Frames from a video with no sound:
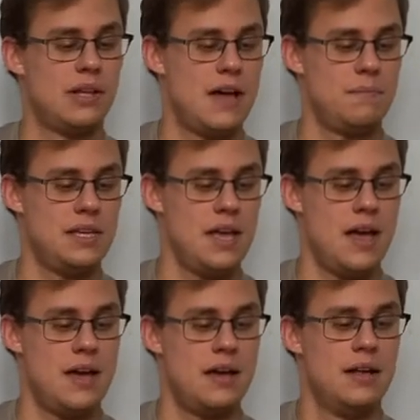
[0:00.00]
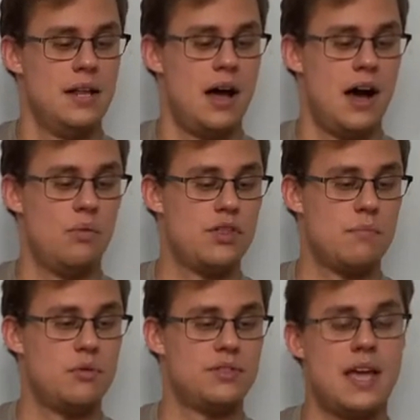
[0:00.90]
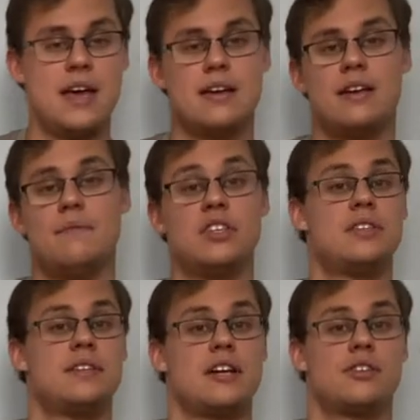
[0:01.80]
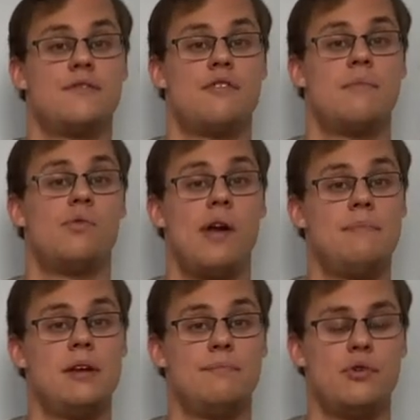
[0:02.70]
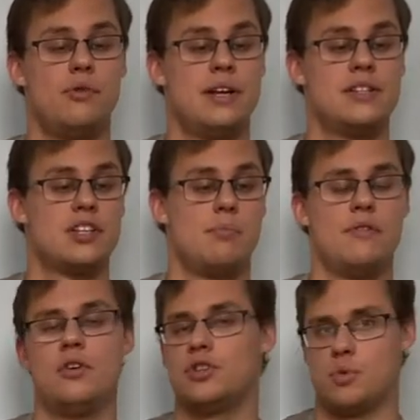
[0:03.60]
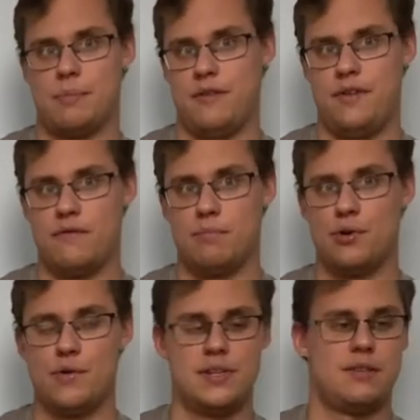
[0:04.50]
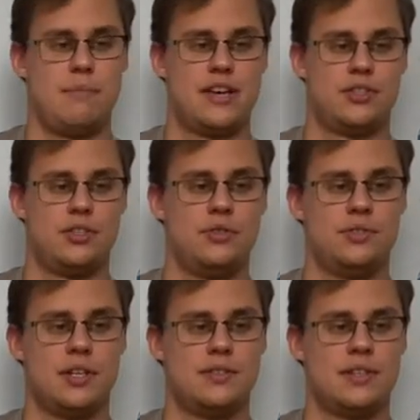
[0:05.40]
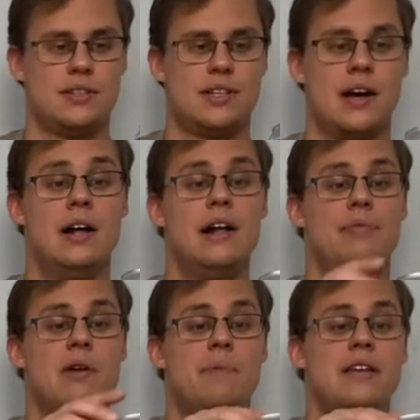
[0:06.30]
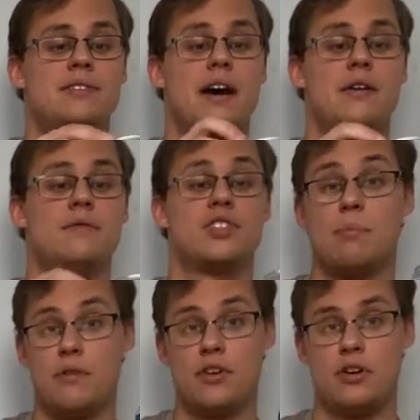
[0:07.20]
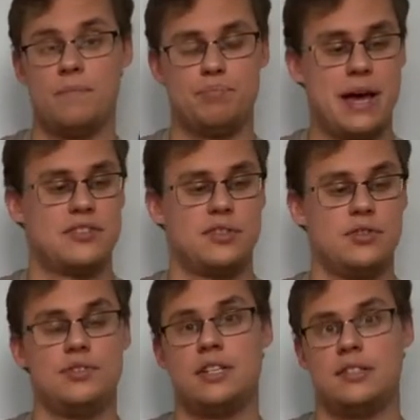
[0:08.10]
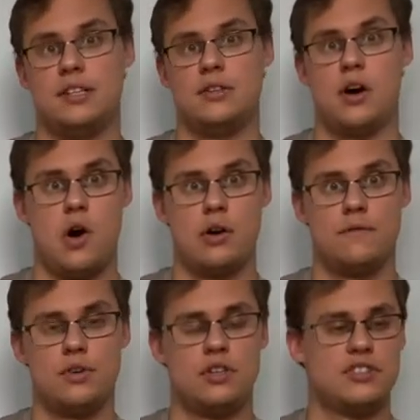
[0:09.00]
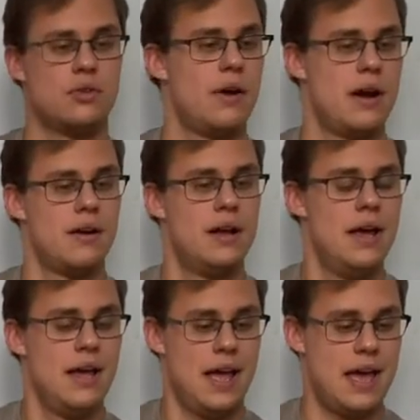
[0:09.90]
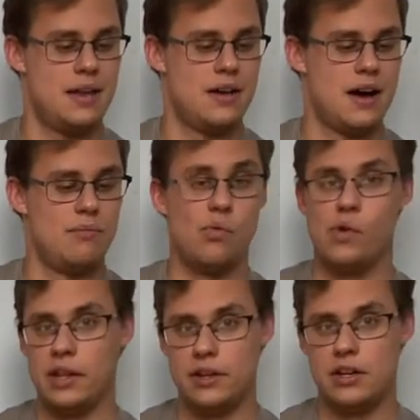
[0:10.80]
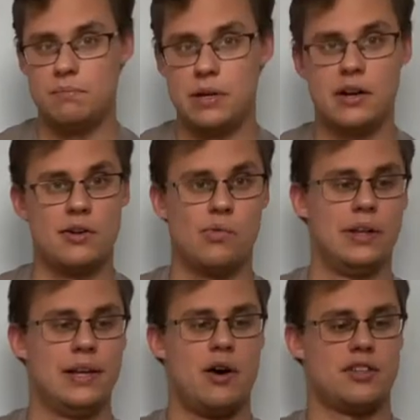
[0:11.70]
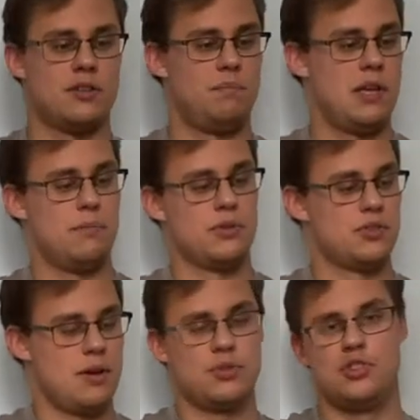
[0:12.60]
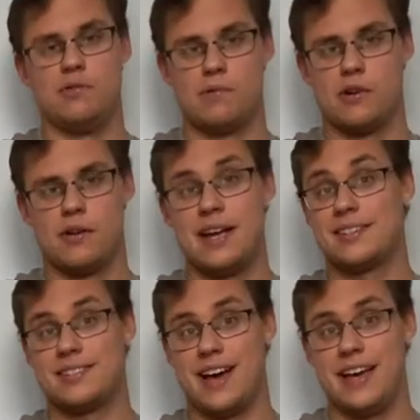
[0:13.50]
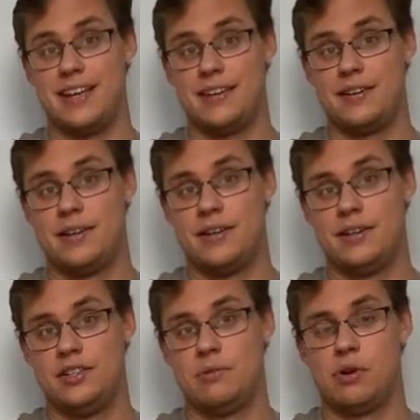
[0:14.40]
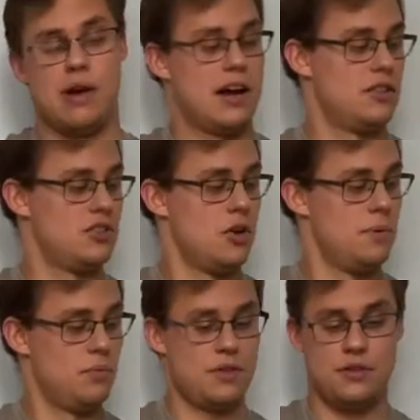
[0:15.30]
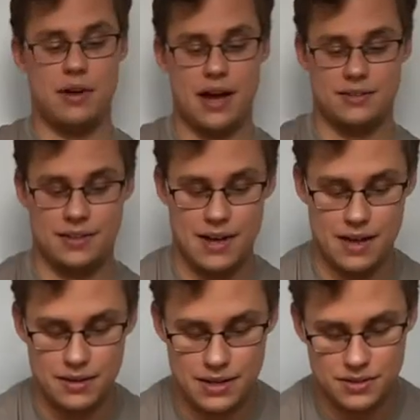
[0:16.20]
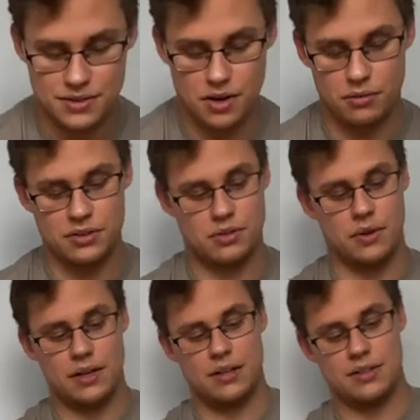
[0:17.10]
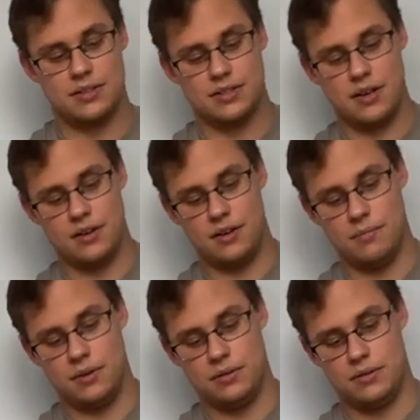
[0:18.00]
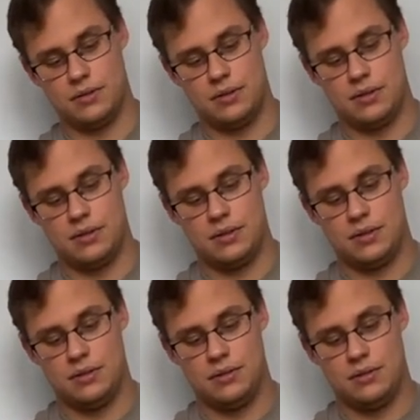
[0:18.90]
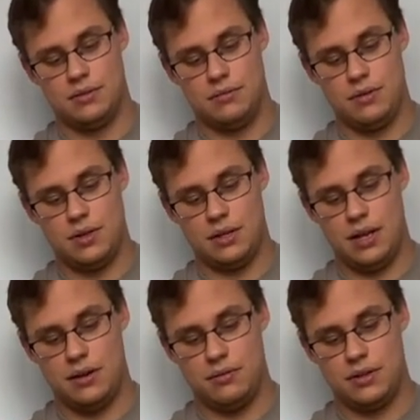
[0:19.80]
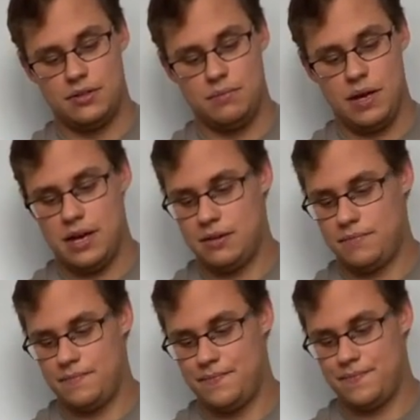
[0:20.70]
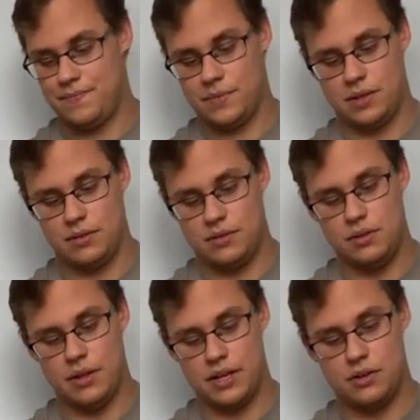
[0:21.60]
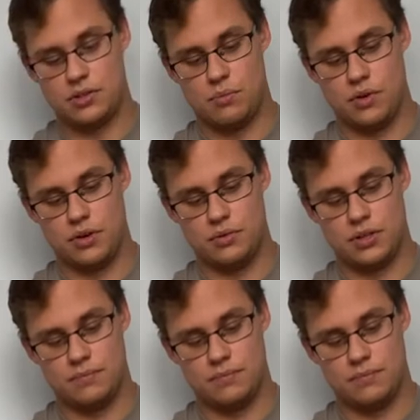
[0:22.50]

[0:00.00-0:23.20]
IPA uh, with Mosaic. This is actually from Remnant Brewery in Somerville. It's one of my favorite breweries in Massachusetts. It's uh, They're based out of Somerville, Massachusetts in the heart of Union Square and um, really good beer, really awesome people. So I'm super excited to be cracking this open with you guys today. So let's go ahead and get this set up. What do you think, Nano? Not too bad? You like yours more, don't you?